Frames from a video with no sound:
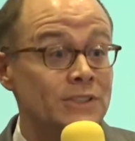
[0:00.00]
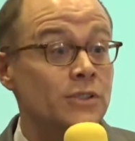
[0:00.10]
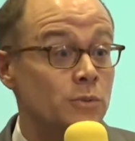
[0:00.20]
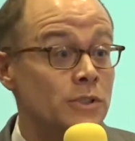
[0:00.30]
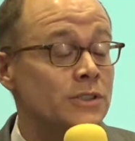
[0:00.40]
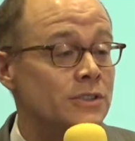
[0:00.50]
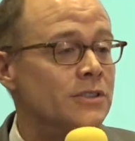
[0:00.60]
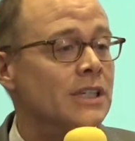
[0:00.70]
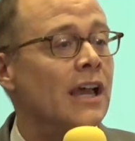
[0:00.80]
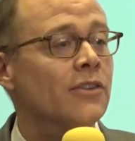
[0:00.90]

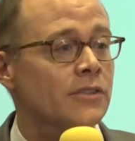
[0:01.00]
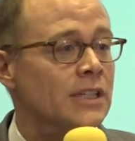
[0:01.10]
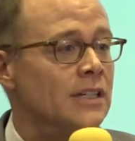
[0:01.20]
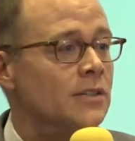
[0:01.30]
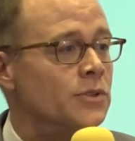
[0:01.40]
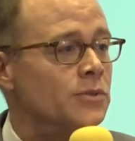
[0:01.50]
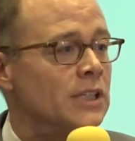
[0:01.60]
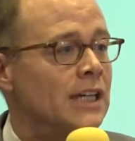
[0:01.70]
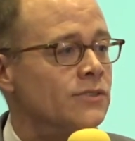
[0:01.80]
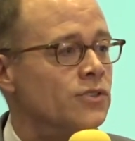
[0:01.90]
world gathered there, and we were
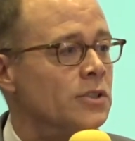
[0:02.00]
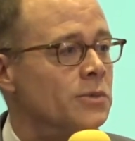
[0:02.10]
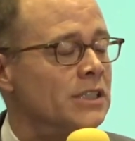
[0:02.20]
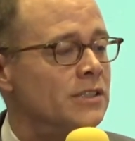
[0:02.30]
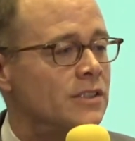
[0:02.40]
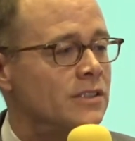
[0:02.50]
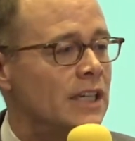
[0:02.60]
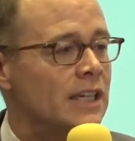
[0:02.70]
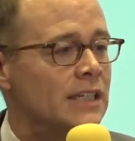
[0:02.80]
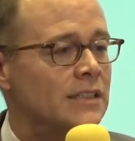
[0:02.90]
live streaming it to
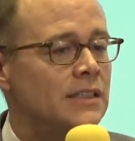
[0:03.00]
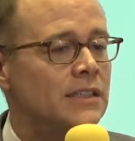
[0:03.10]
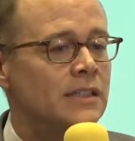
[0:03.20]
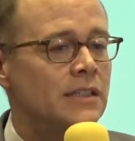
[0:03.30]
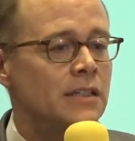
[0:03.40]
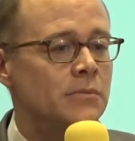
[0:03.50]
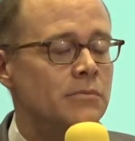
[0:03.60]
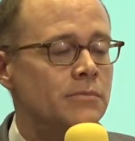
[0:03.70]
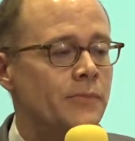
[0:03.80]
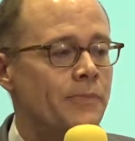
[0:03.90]
say,
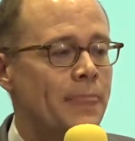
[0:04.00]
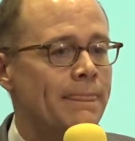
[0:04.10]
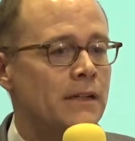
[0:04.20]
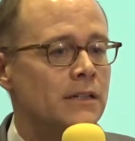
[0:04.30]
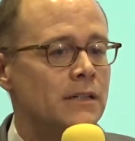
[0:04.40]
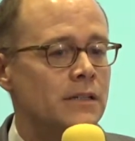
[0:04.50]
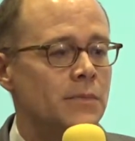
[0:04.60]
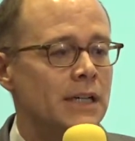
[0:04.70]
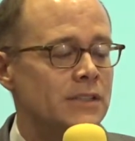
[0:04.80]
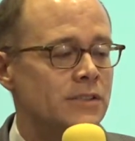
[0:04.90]

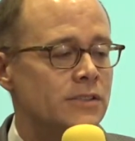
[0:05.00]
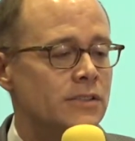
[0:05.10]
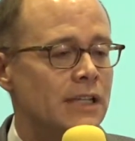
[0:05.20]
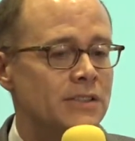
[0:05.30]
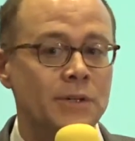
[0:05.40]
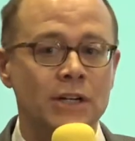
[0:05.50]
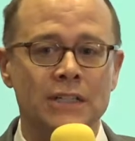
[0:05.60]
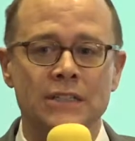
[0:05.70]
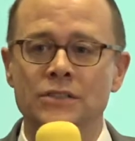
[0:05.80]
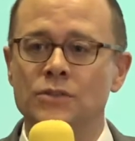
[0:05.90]
as
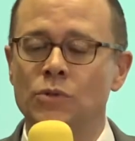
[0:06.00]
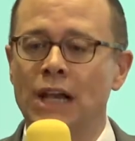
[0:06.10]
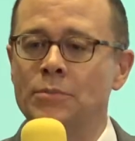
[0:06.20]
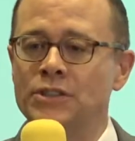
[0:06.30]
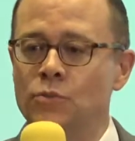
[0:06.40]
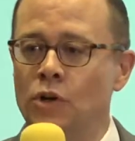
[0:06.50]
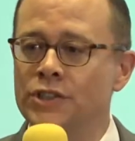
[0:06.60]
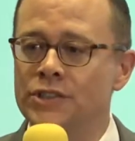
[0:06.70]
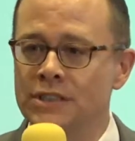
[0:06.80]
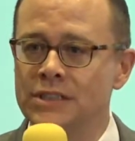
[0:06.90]
Americans, what happens in
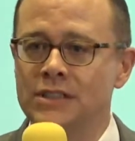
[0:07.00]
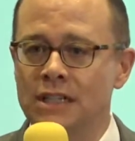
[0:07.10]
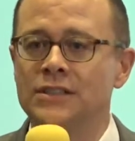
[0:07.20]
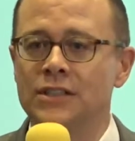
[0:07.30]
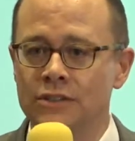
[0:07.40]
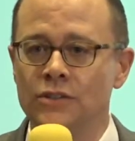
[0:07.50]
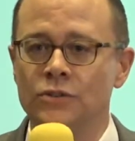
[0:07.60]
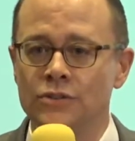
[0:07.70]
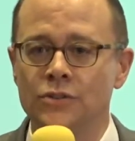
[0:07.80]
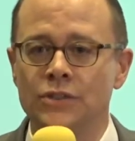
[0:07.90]
Washington is not telling the
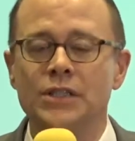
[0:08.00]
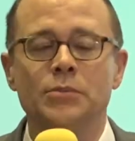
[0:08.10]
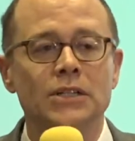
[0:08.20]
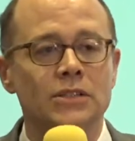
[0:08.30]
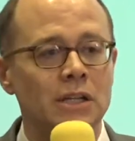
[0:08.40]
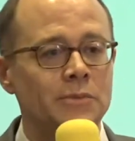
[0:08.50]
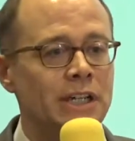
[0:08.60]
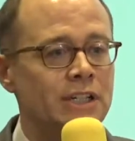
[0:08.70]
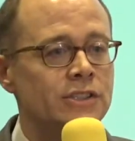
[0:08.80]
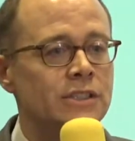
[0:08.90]
whole story about climate
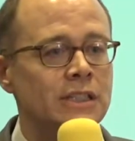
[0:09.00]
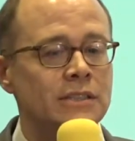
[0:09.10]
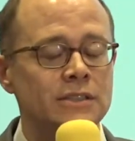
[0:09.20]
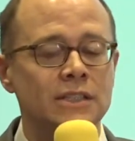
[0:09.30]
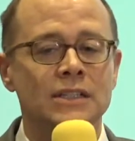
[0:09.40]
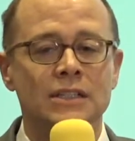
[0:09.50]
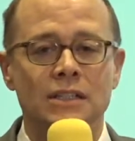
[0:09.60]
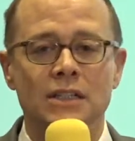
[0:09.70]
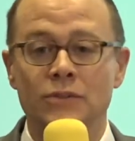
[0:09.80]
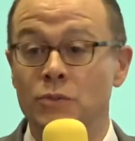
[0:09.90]
action, and
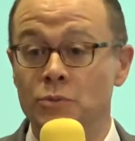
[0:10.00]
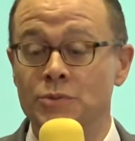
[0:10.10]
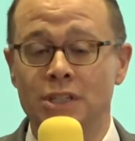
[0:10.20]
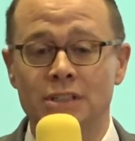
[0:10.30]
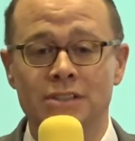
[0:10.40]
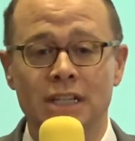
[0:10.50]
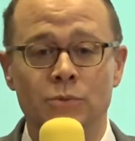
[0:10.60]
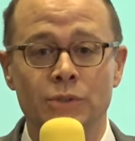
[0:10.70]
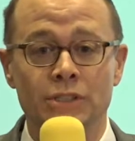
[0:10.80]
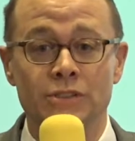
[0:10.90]
everyone was there to say
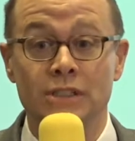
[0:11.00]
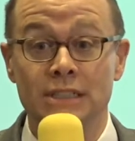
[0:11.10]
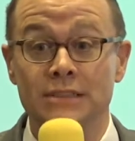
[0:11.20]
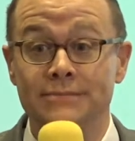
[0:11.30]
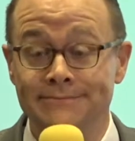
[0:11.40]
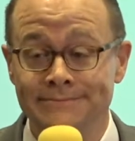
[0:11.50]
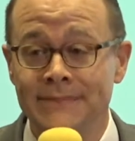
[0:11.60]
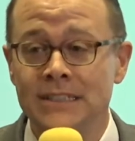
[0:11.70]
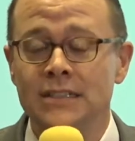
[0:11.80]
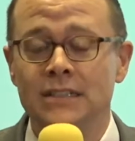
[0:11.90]
we are still in.
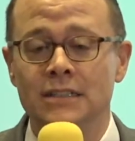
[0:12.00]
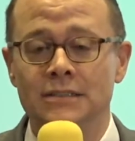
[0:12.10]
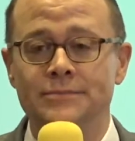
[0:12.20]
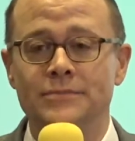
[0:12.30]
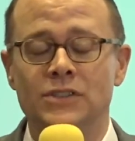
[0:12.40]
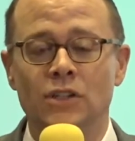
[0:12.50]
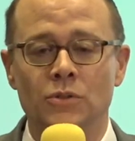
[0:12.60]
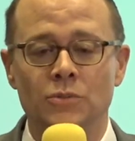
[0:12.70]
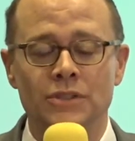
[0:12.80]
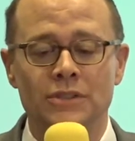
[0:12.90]

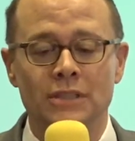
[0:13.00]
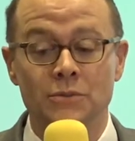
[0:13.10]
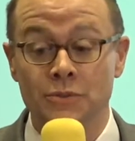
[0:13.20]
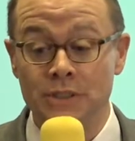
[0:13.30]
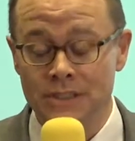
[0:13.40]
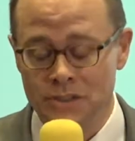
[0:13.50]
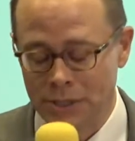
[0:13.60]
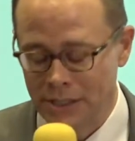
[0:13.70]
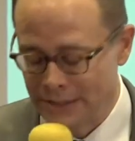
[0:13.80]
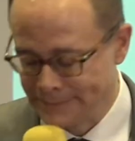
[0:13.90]
So it was really
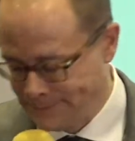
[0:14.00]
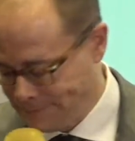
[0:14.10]
inspiring.